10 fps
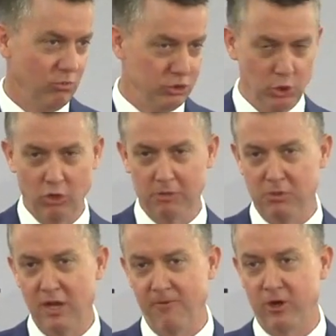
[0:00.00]
would you want to
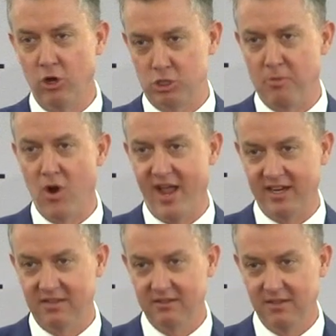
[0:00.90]
play for Coach
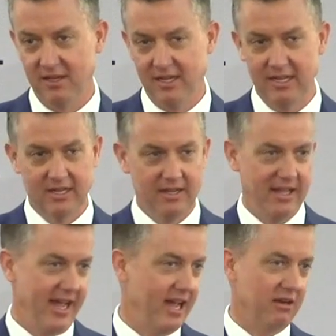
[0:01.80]
Bohannon?
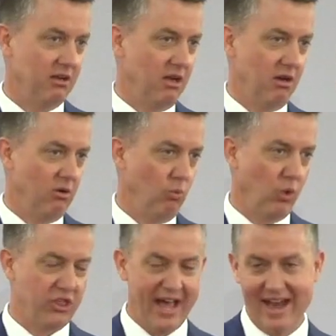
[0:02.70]
And
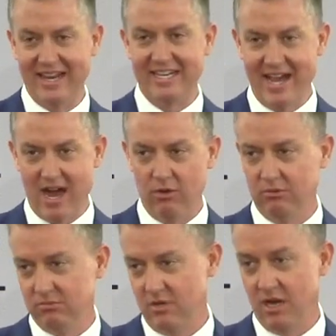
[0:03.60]
without a doubt,
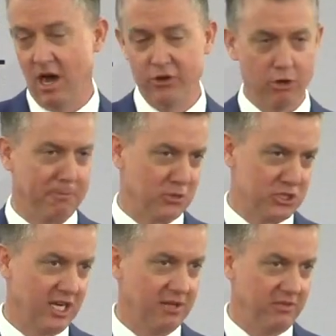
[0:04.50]

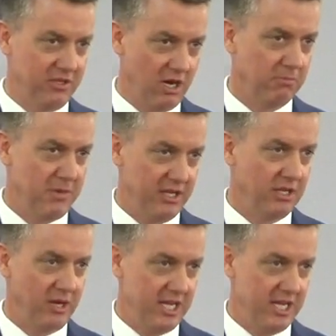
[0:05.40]
100% of the young men that